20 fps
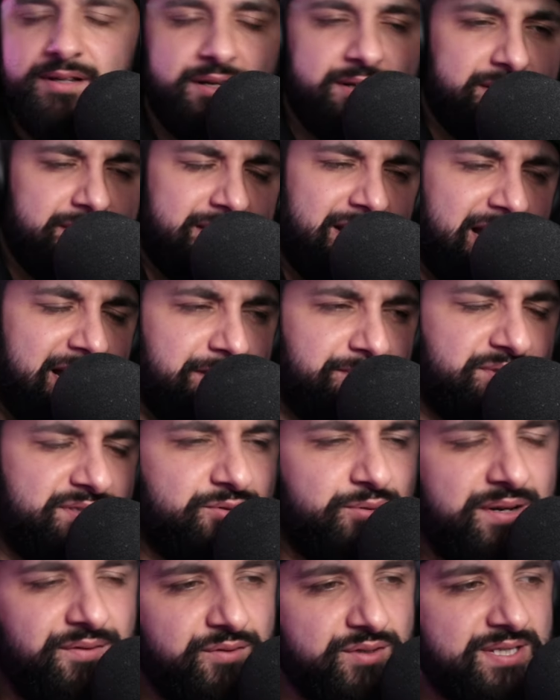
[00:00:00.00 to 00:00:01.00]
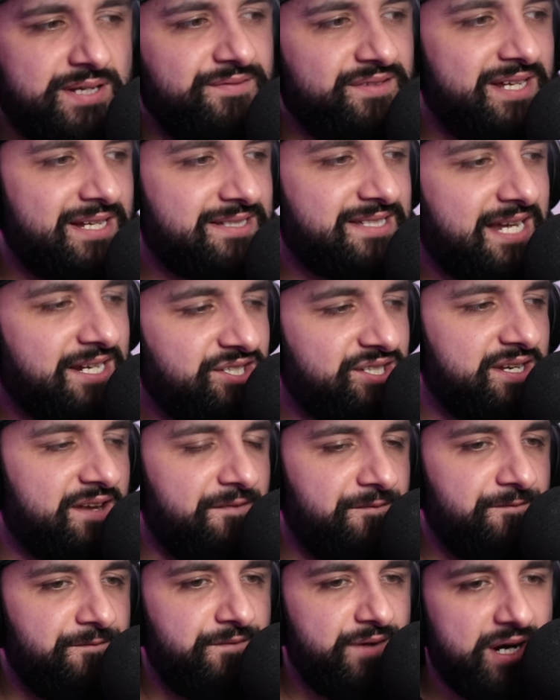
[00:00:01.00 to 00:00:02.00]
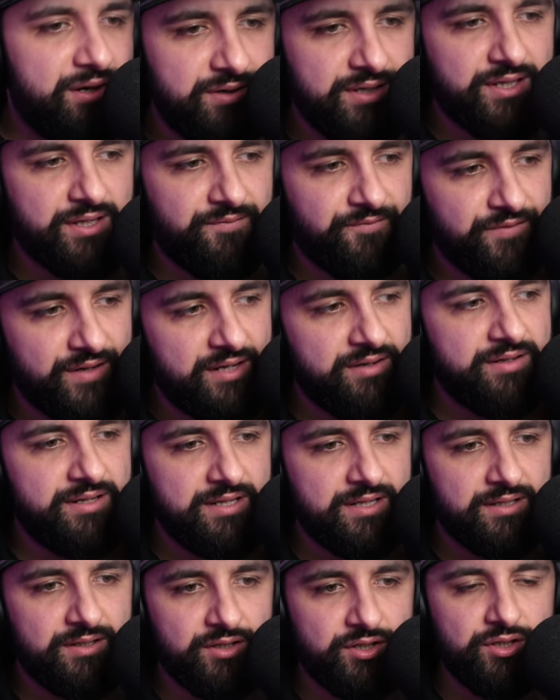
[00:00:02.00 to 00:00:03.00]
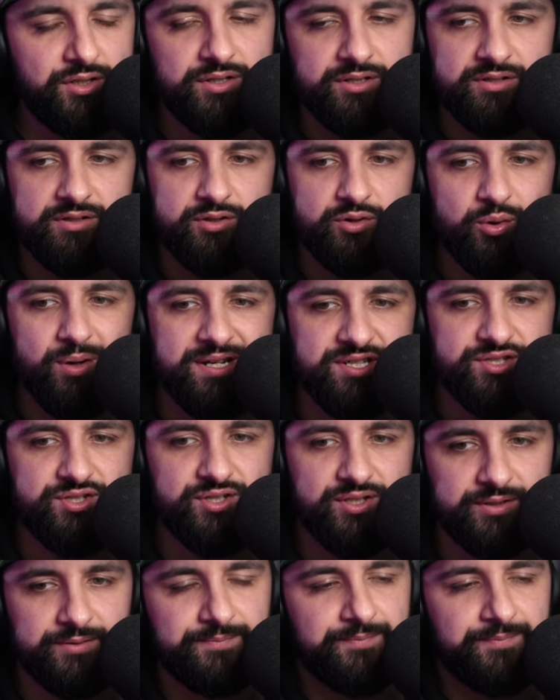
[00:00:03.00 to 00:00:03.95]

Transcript: claims 24-7. That's actually a very, very good question.